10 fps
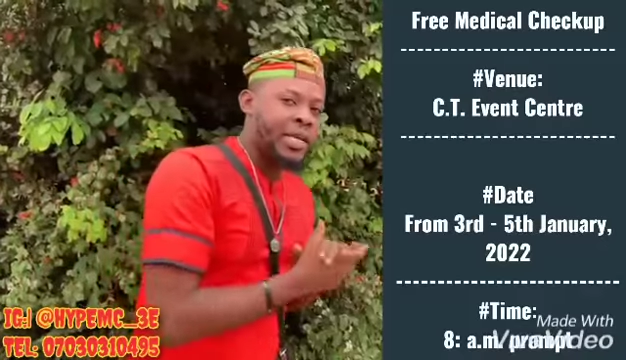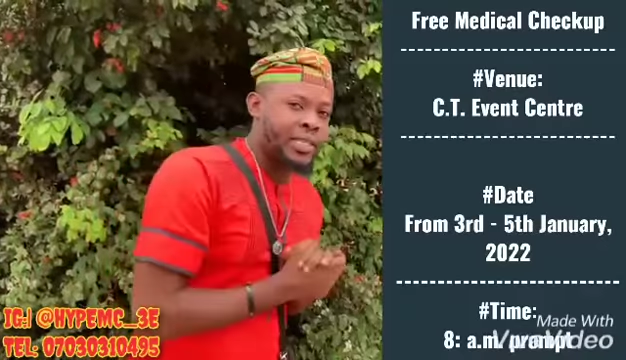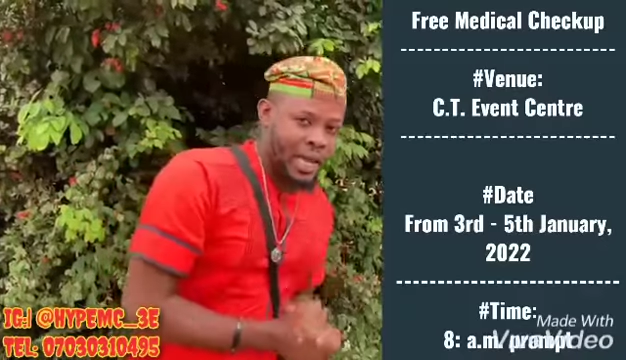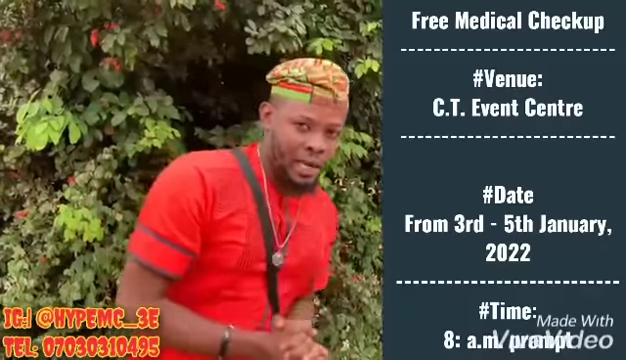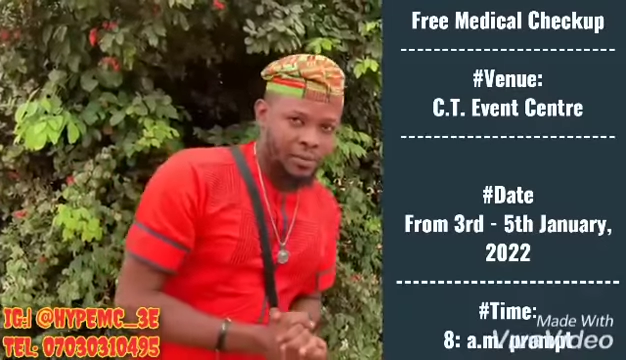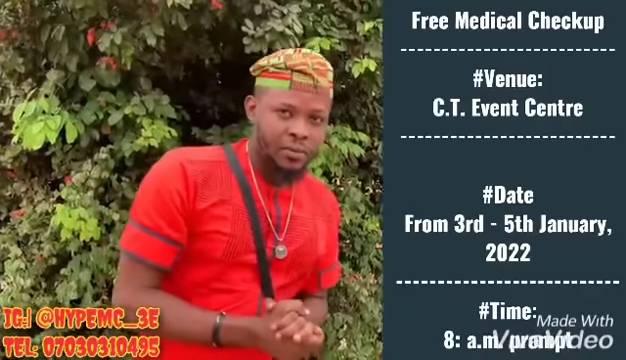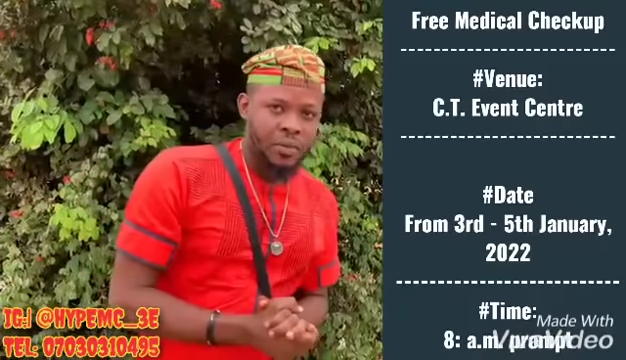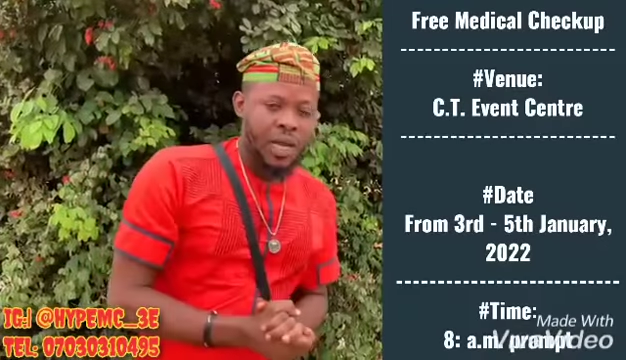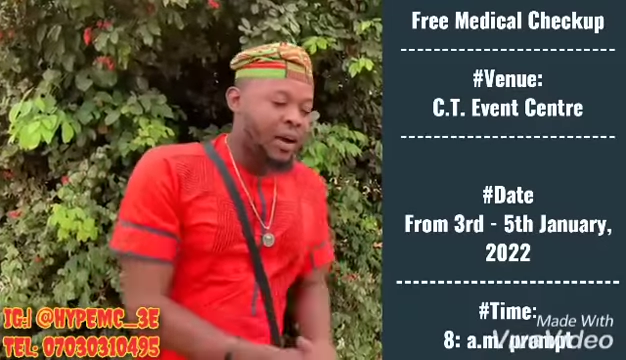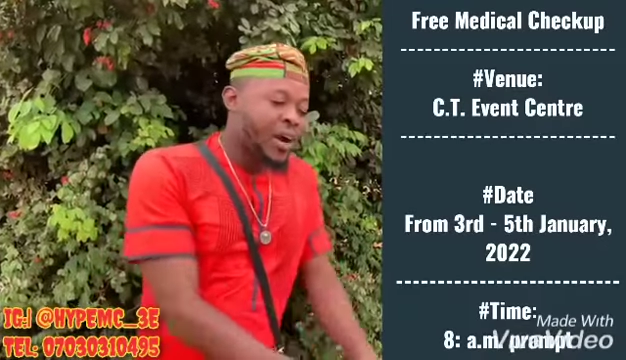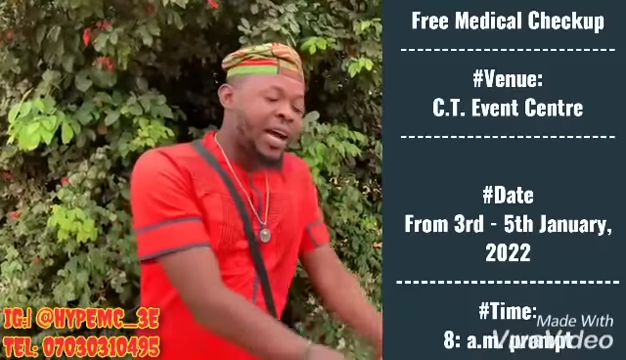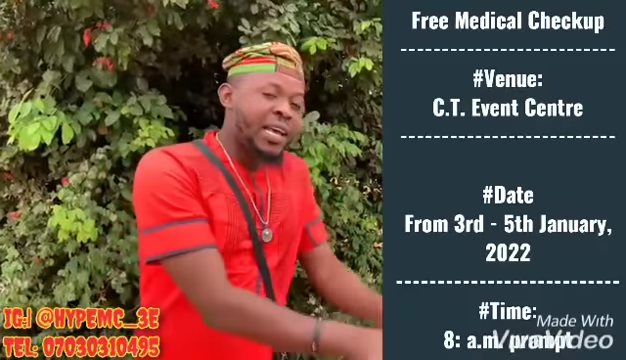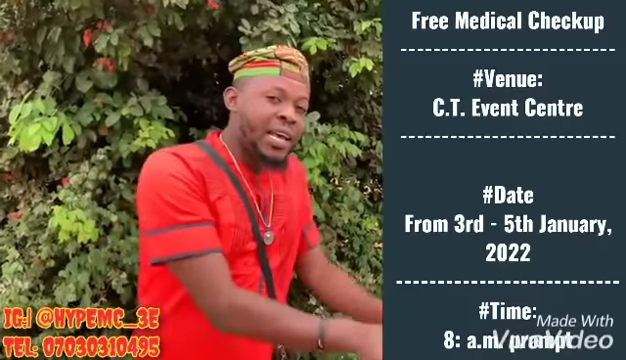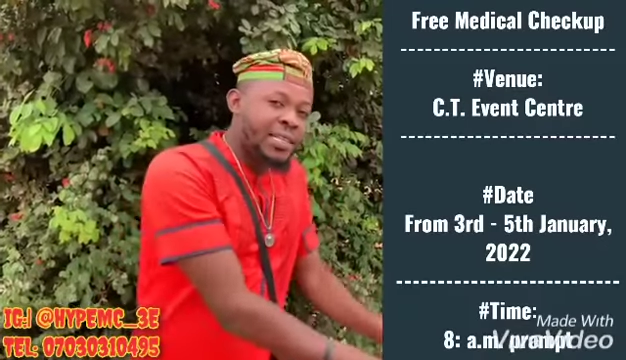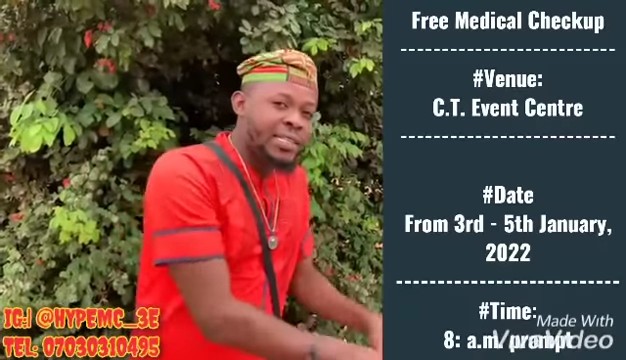Center around
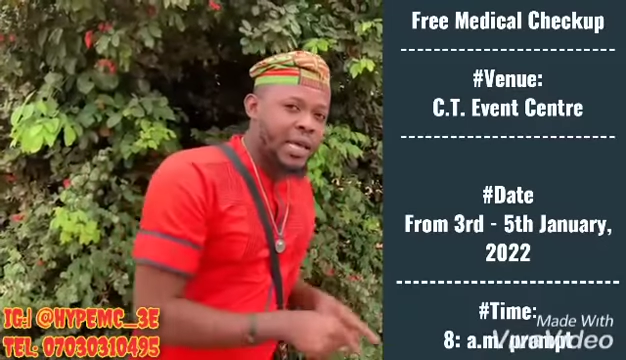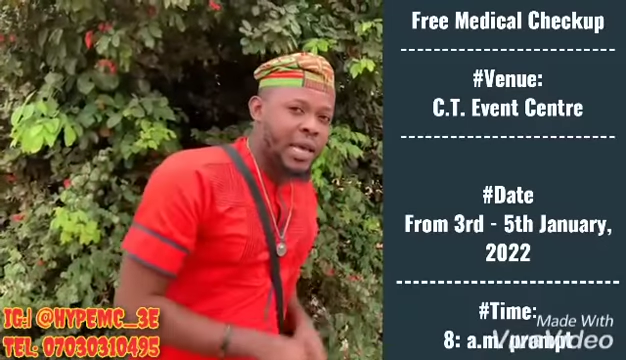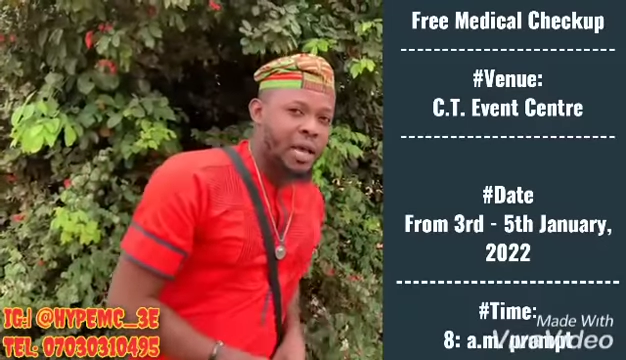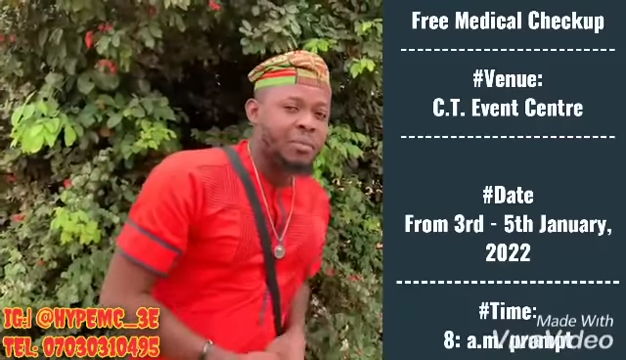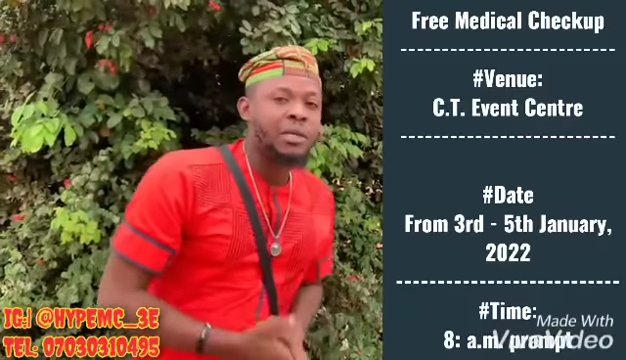8 a.m.